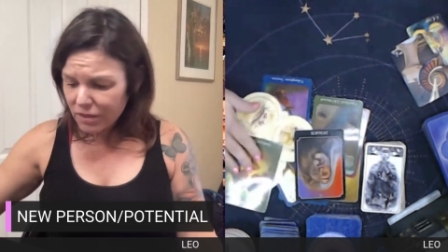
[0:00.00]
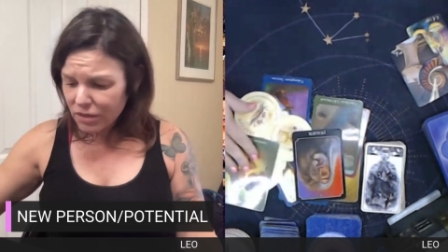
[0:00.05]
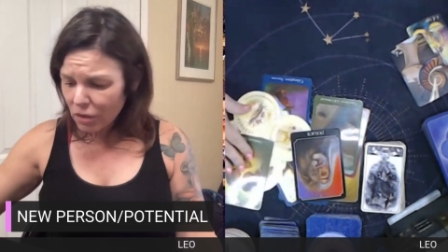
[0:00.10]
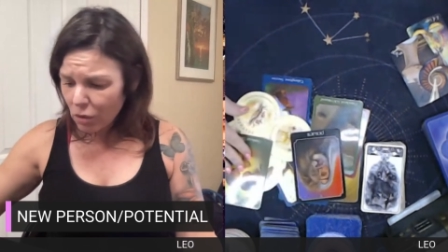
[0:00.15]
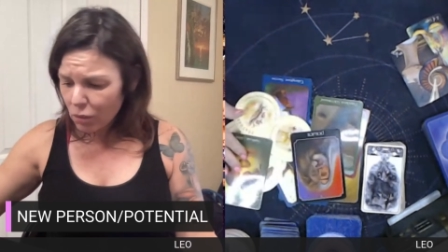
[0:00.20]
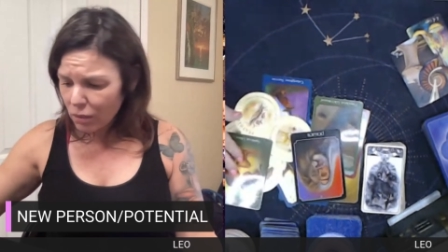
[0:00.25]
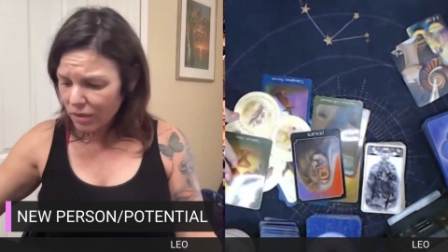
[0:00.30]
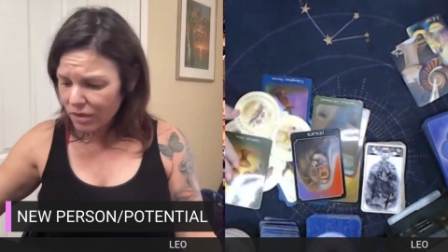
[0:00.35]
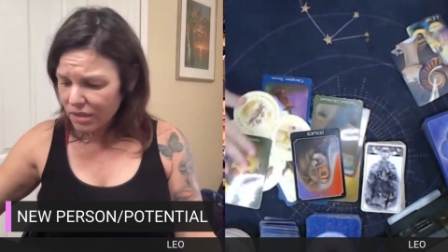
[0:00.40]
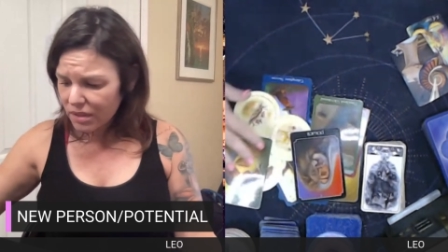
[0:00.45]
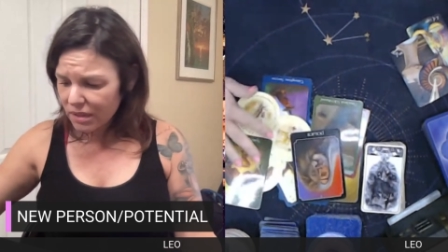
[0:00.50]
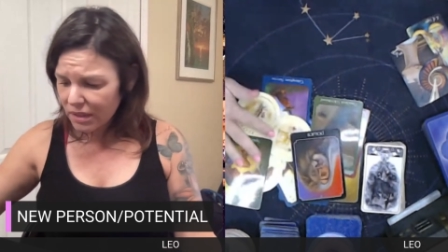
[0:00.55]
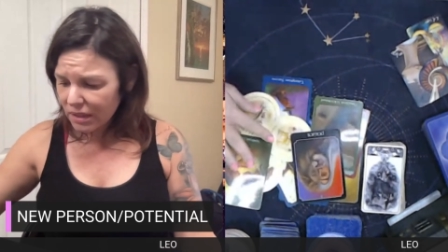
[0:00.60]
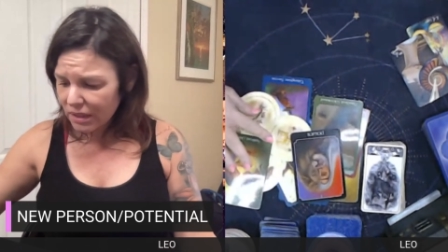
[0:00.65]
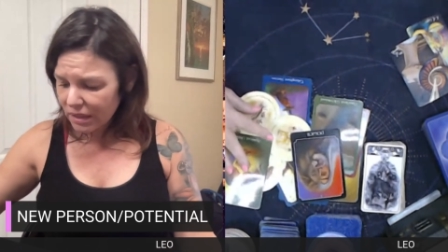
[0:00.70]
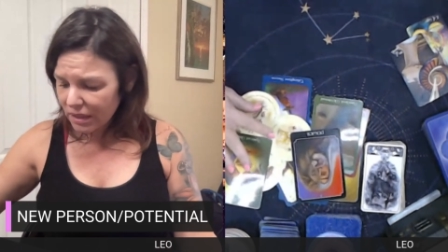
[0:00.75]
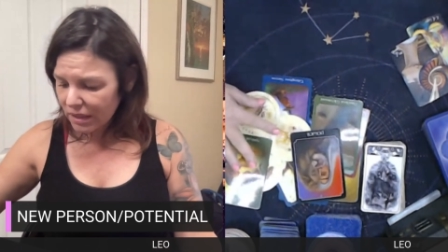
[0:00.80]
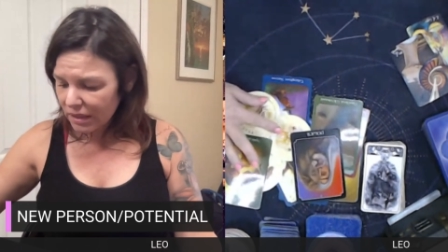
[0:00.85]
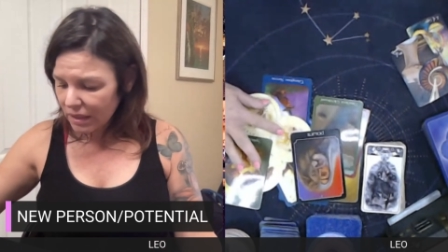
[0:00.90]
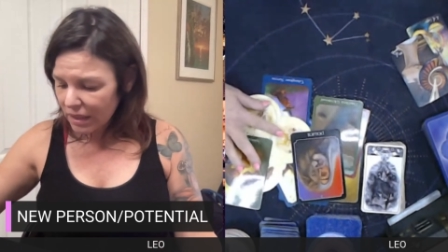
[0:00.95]
So we're
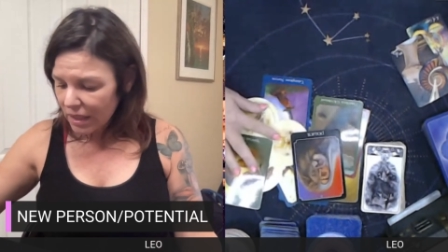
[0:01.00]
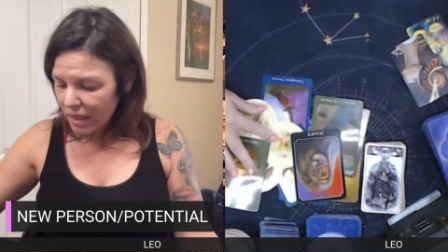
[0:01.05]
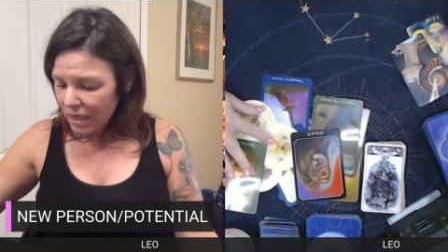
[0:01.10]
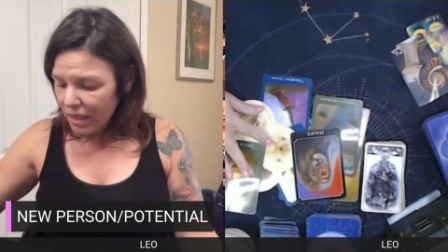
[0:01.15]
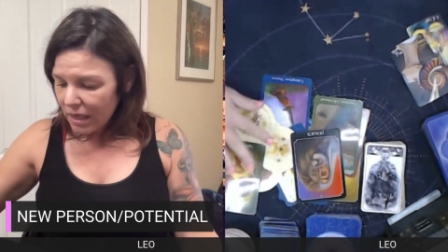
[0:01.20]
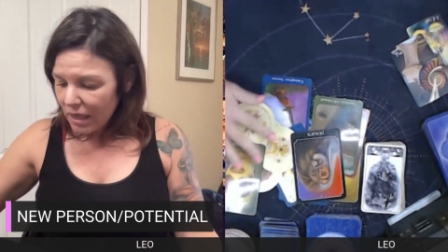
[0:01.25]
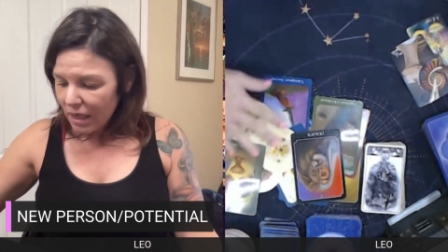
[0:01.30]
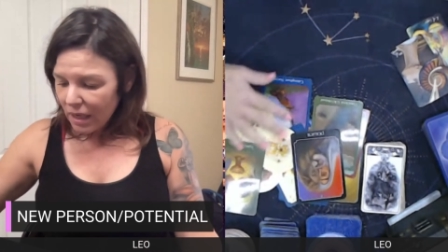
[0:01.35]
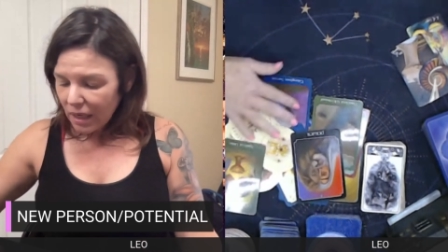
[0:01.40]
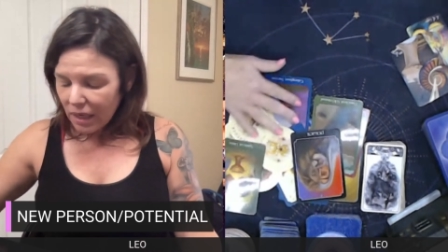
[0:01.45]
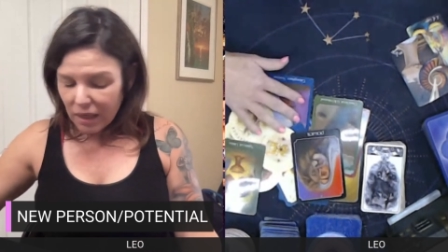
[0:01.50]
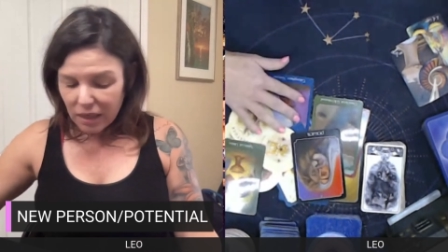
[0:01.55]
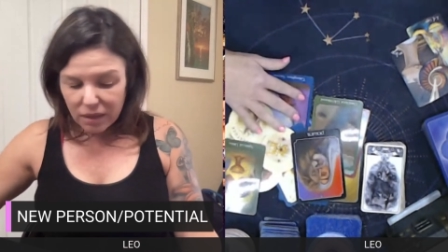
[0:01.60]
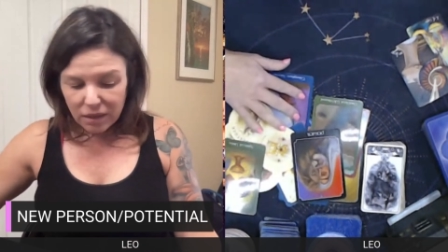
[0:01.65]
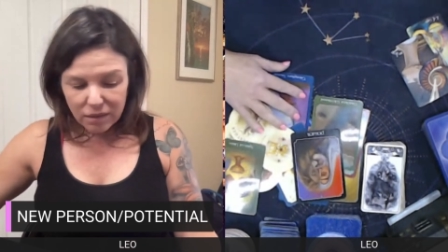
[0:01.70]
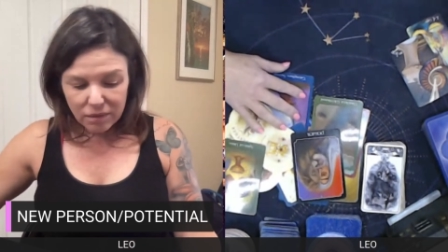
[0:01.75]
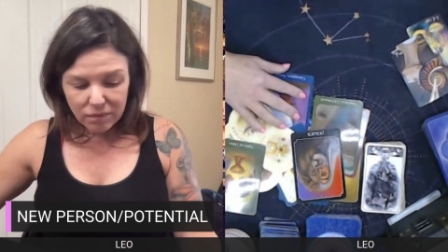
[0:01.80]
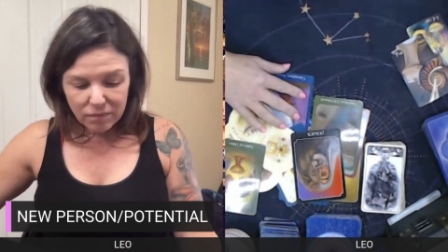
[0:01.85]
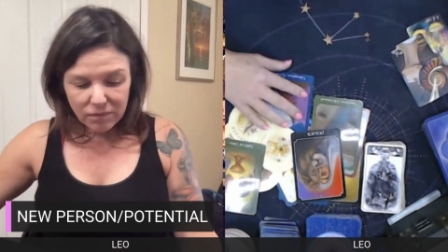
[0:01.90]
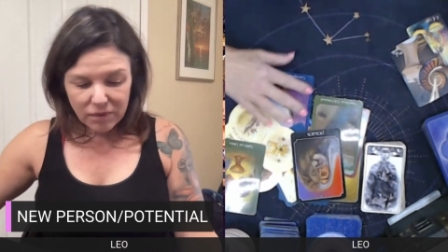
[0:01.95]
seeing
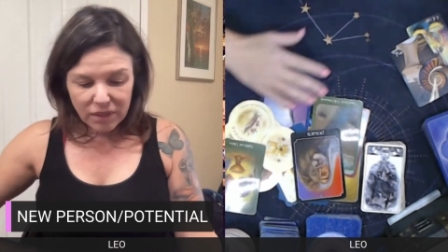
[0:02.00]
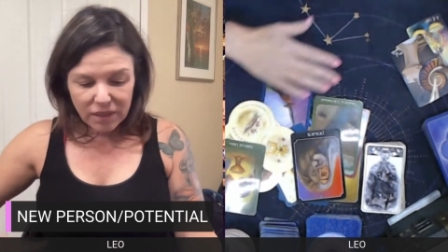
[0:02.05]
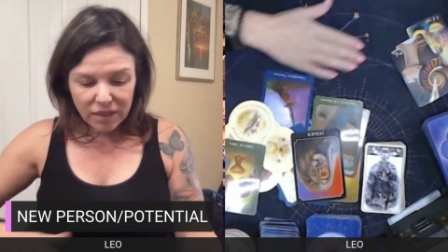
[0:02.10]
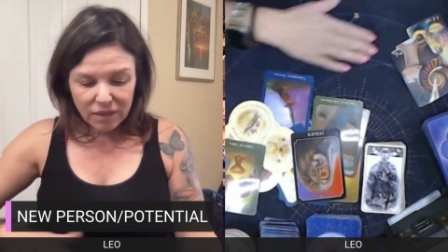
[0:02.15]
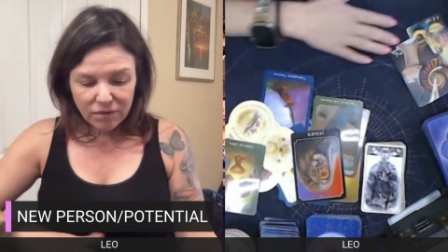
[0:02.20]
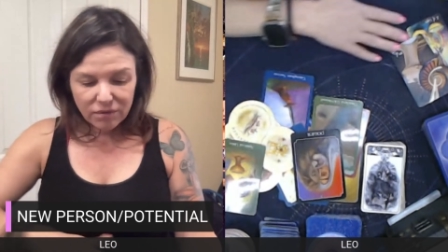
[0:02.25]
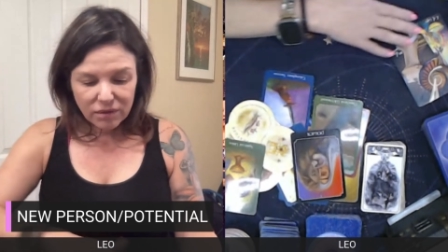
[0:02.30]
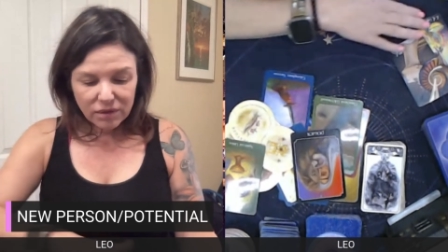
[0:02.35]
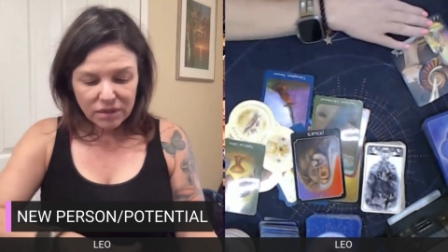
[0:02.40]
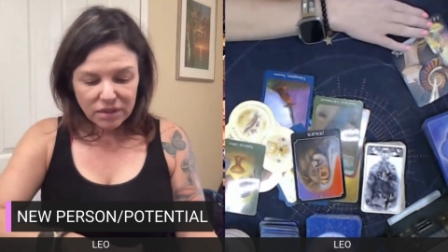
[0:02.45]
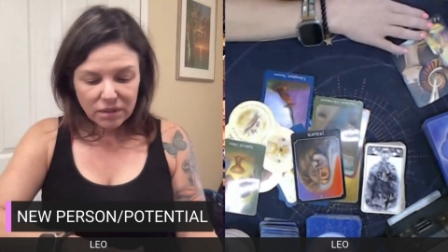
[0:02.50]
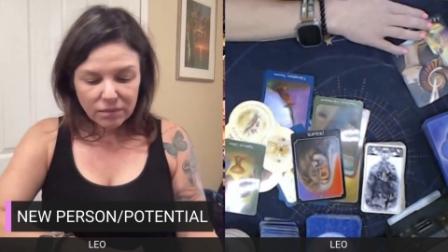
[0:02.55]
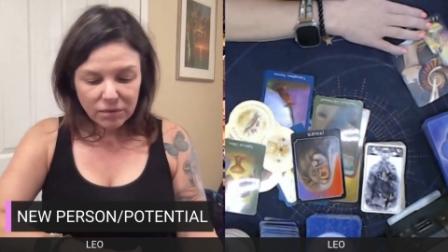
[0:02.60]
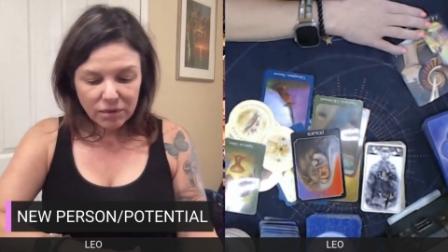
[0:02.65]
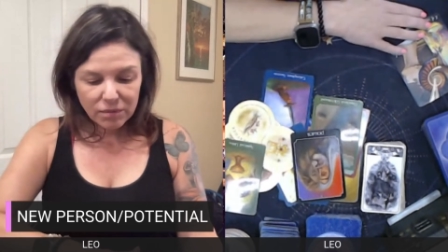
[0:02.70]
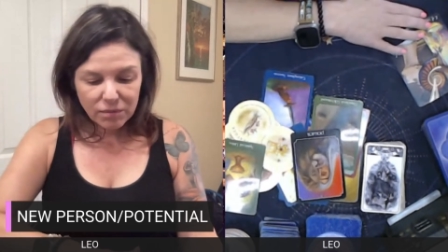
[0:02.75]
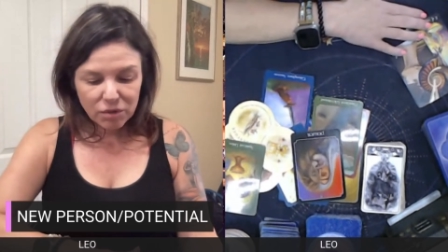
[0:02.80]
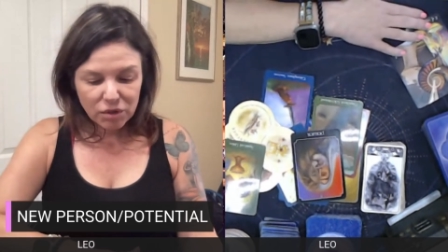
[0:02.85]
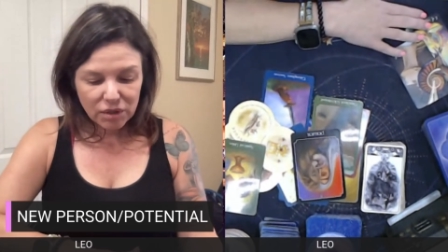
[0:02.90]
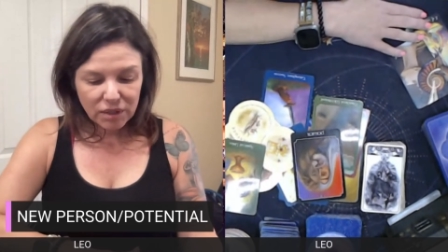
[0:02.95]
um, here some
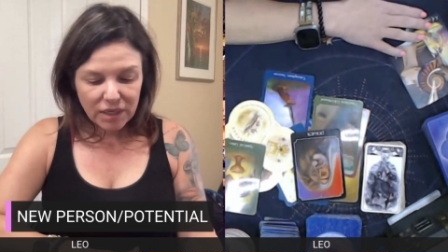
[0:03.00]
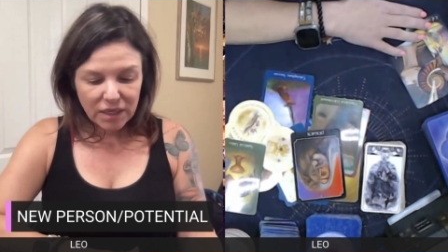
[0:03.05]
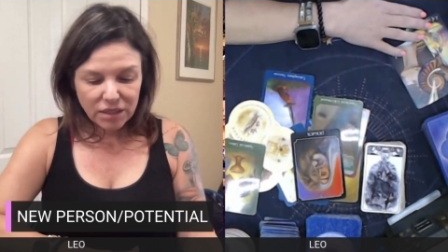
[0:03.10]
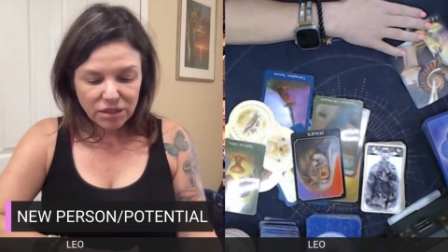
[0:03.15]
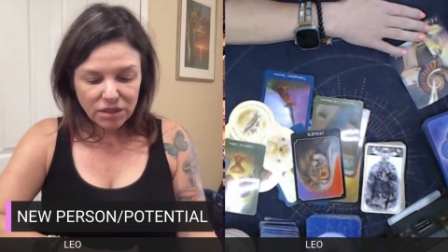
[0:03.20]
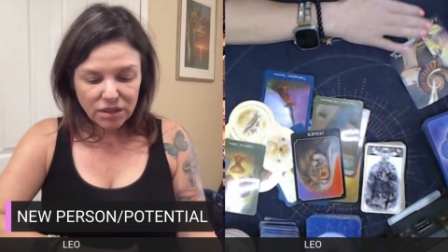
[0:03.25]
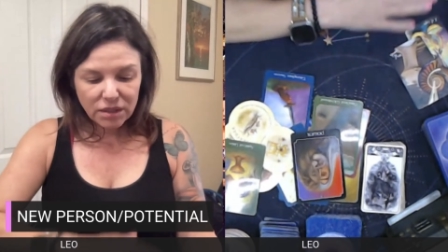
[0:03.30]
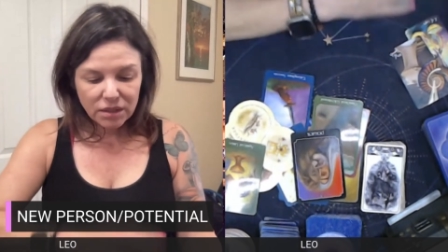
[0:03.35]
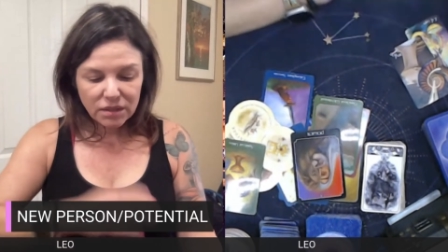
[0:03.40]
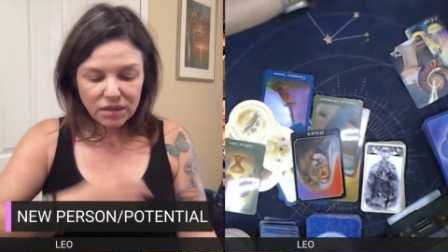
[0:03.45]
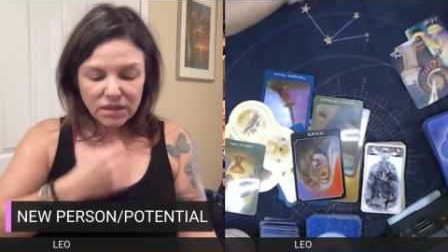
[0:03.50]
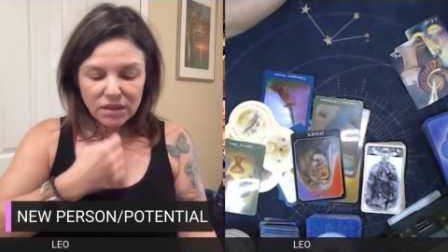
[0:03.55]
communication.